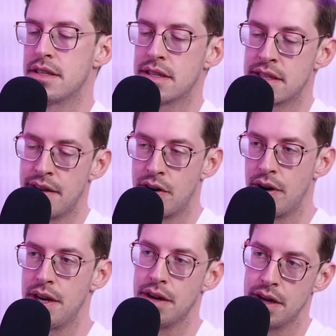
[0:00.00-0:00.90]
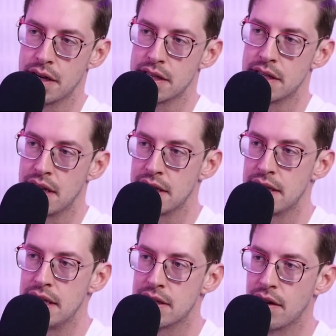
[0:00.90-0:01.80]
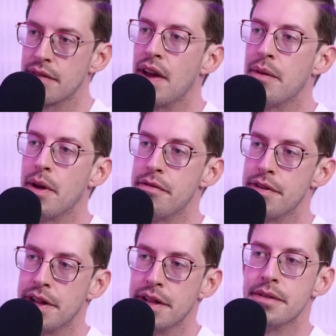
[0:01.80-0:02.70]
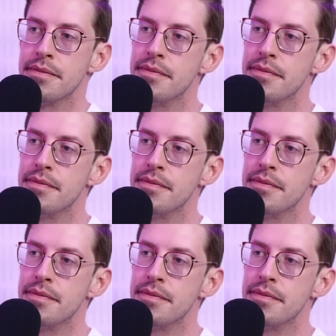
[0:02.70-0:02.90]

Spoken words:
7 or 8 dogs in Tennessee, so I've had my fill.